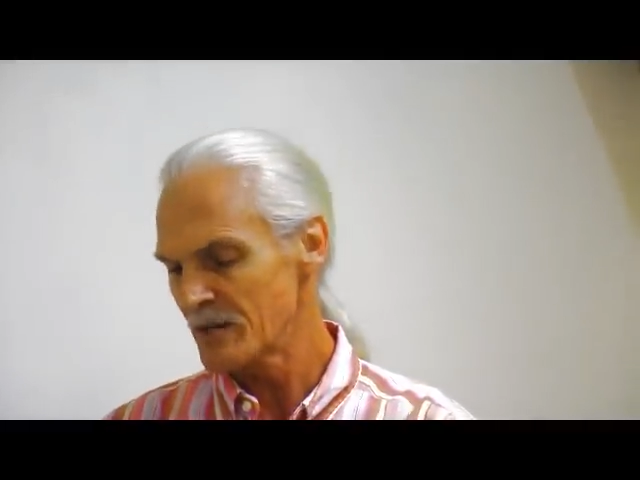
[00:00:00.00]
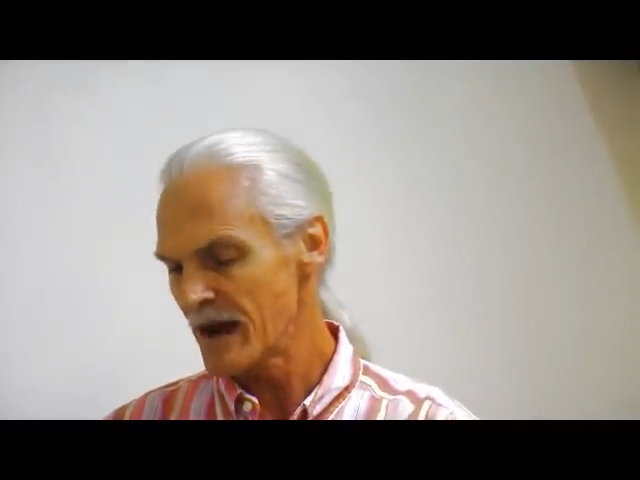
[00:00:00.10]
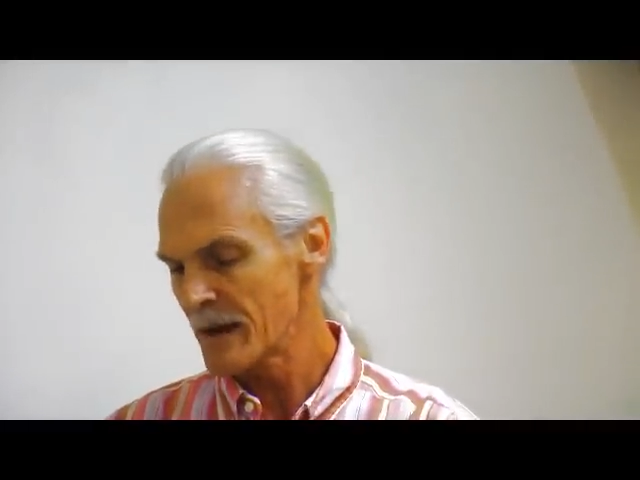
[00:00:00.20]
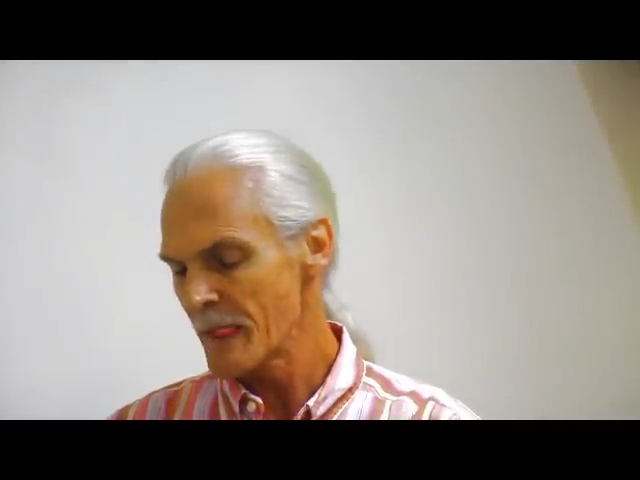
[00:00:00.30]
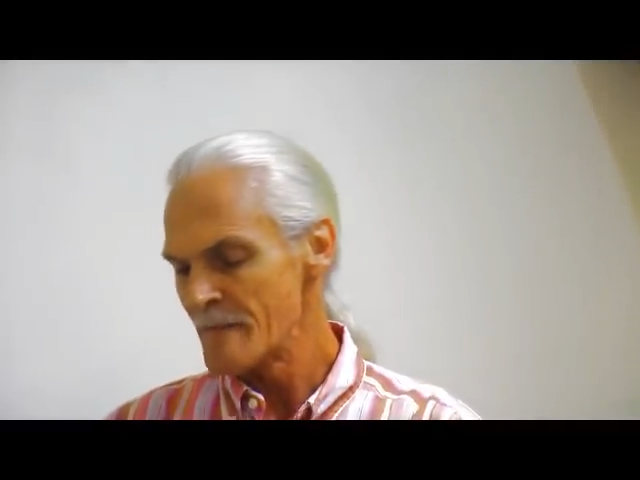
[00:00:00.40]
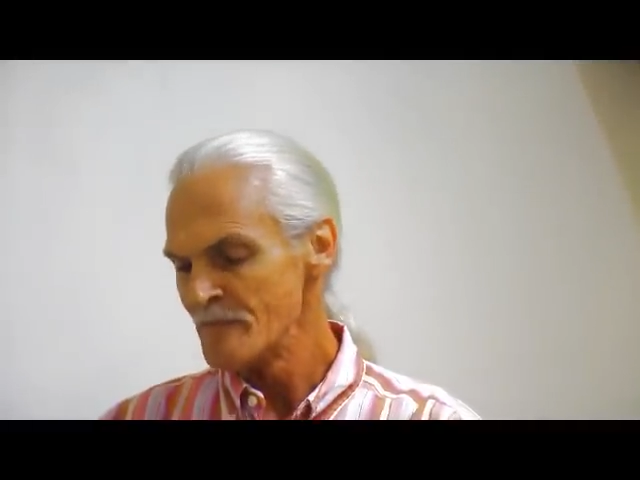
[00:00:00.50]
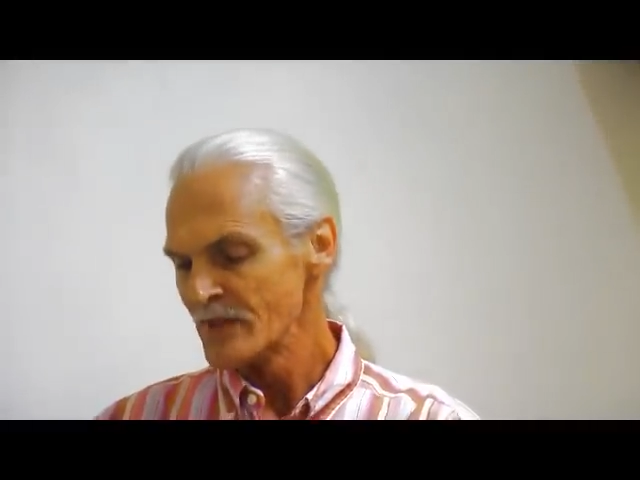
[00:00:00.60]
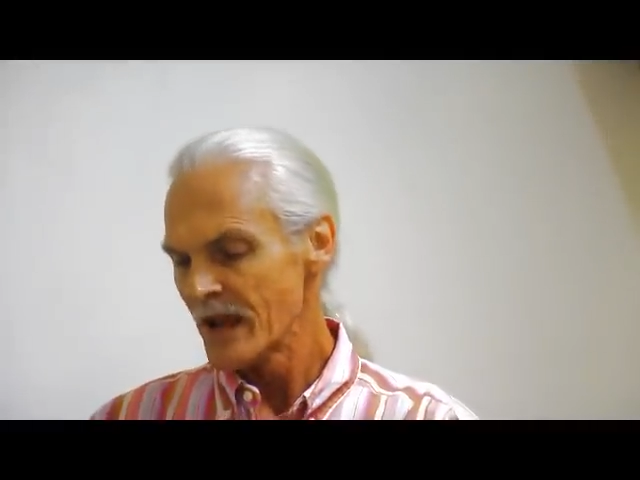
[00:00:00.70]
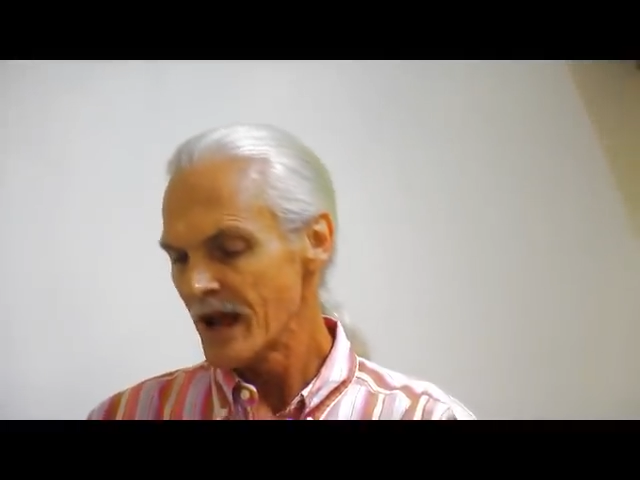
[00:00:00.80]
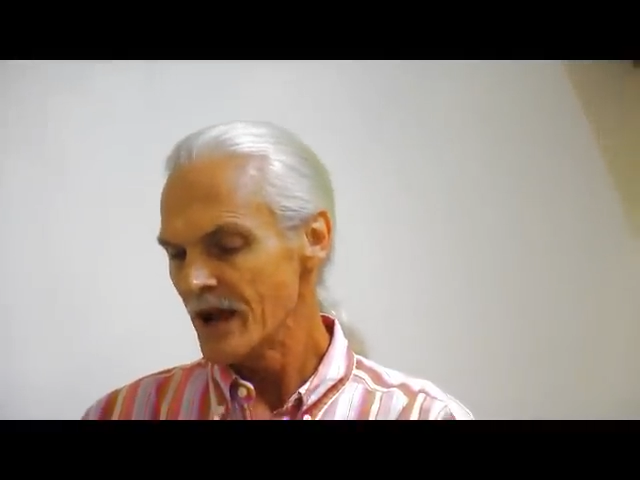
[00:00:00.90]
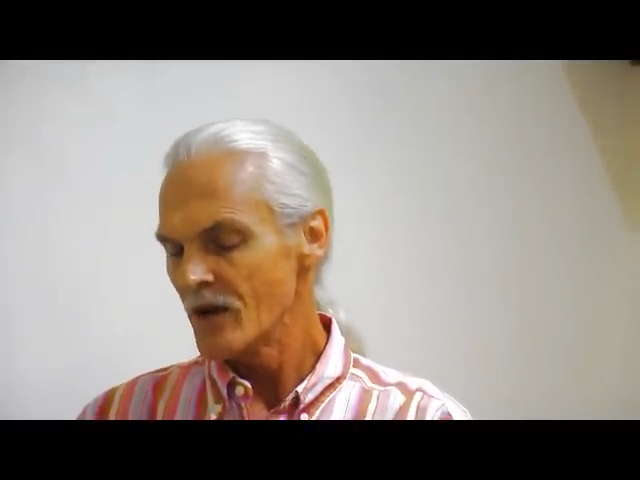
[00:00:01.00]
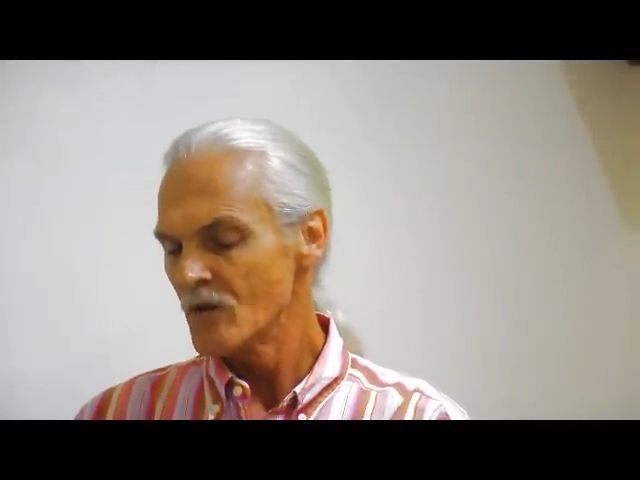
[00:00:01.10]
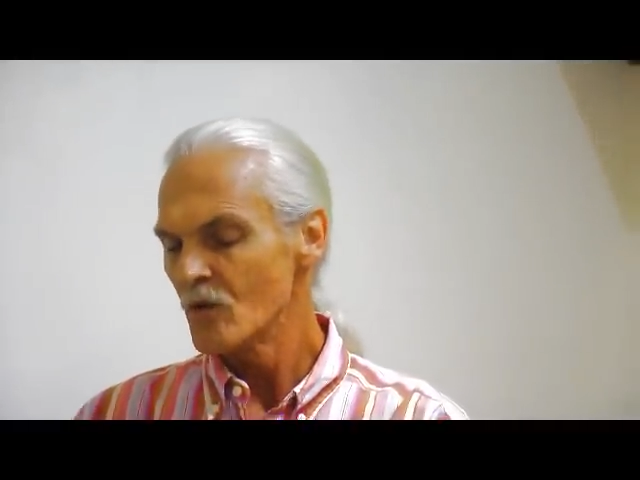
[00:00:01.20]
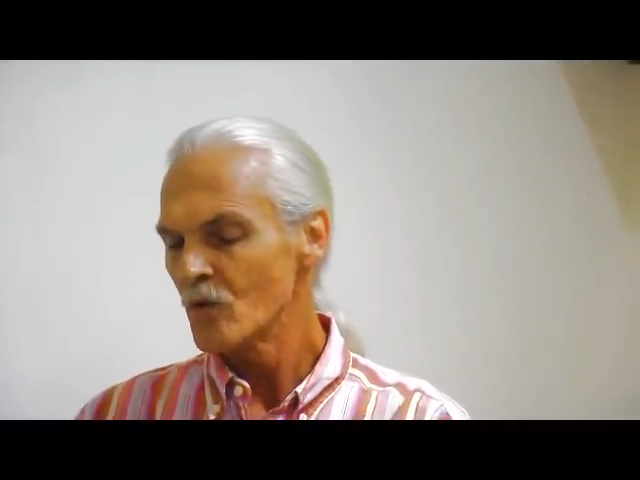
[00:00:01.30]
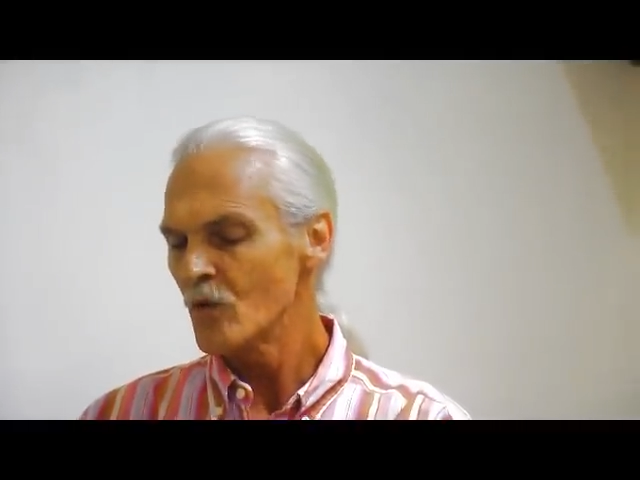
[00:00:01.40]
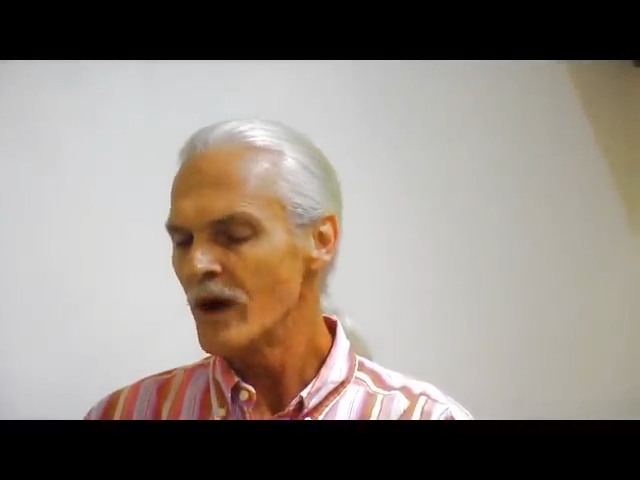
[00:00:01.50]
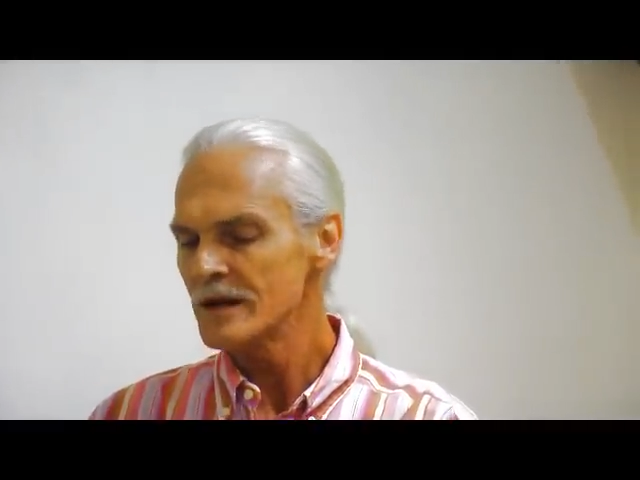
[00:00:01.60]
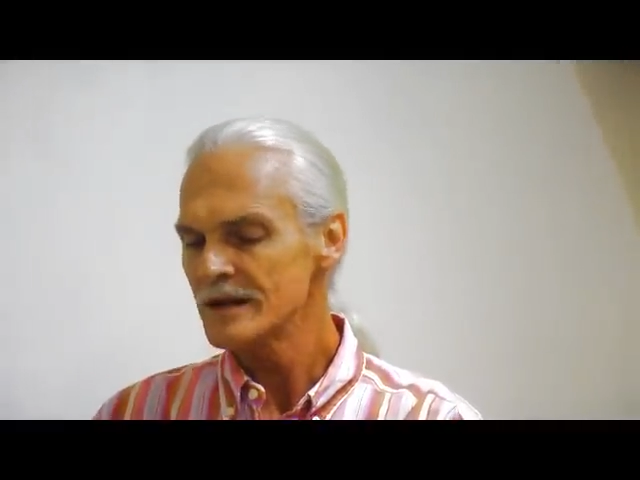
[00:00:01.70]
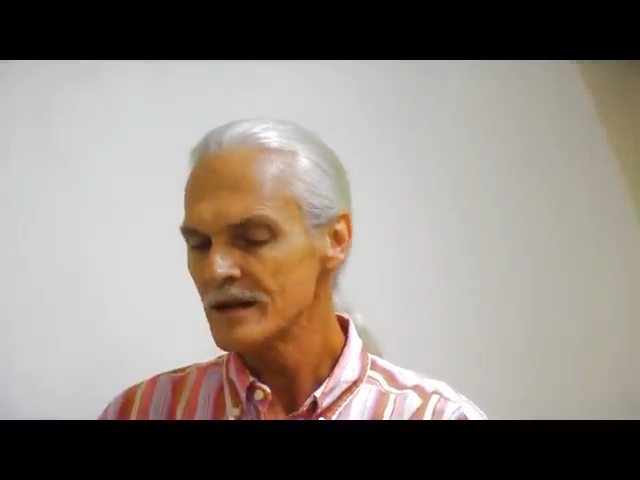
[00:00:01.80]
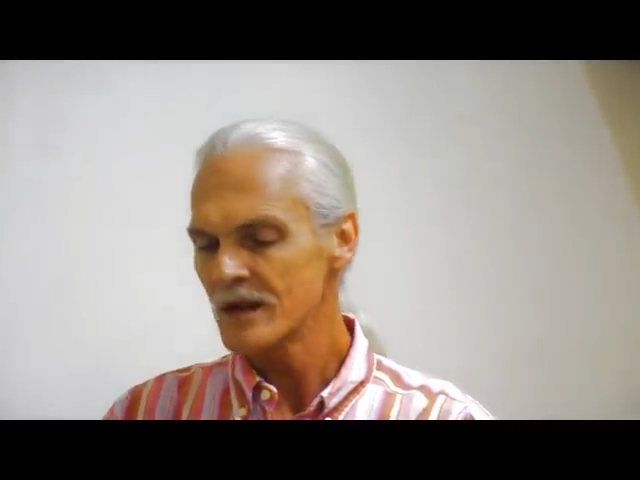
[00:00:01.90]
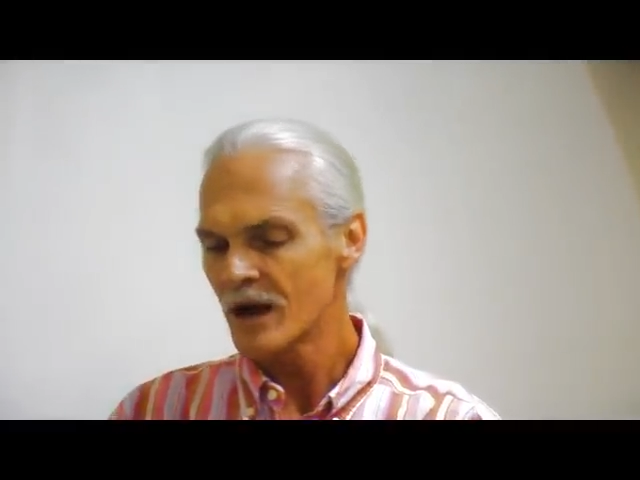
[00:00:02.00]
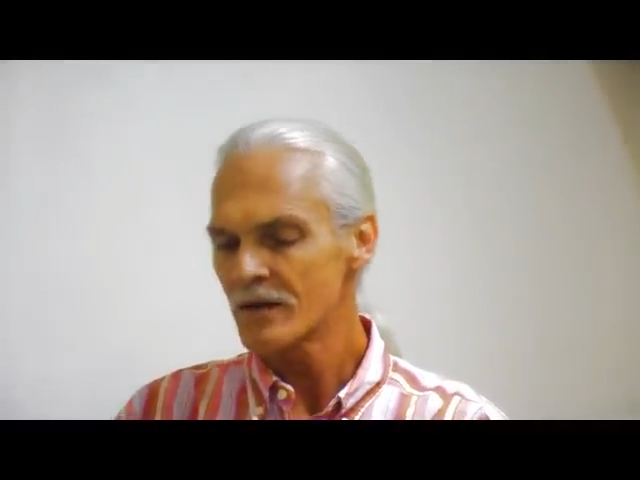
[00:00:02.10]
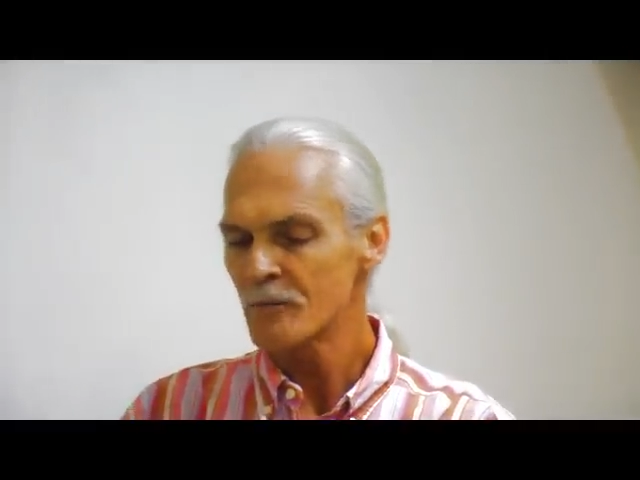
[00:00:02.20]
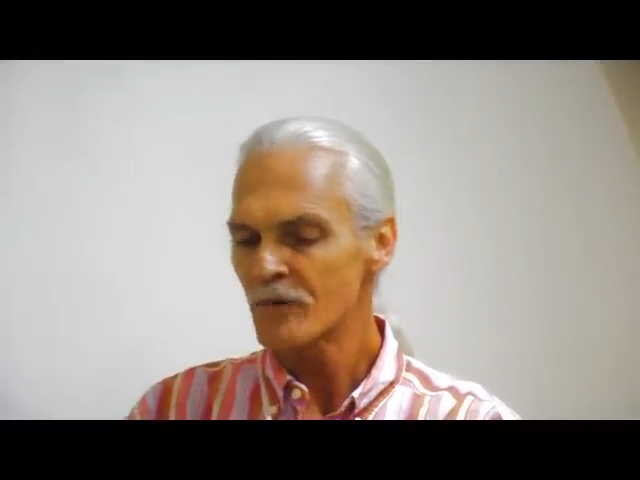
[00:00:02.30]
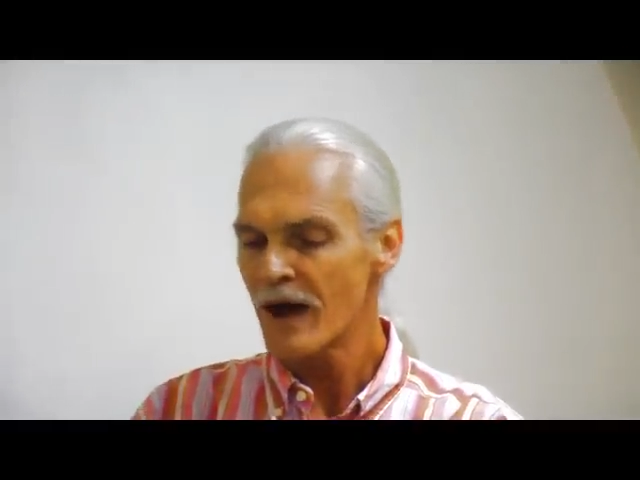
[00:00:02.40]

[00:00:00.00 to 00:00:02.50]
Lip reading: about what are the